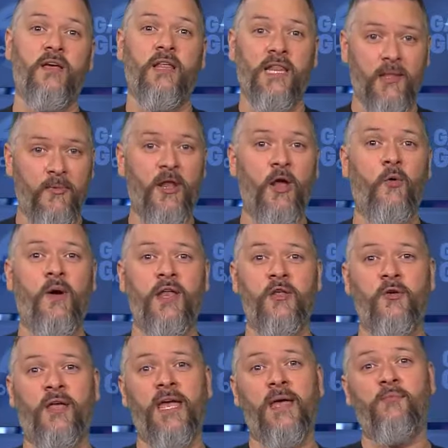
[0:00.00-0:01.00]
Let me know what
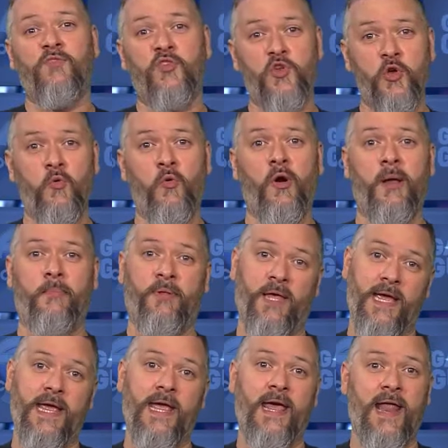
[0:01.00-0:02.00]
new games you want to
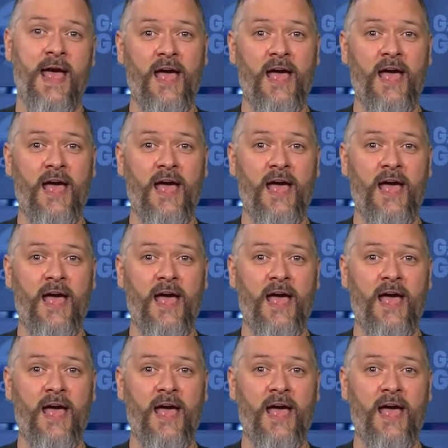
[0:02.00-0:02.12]
play at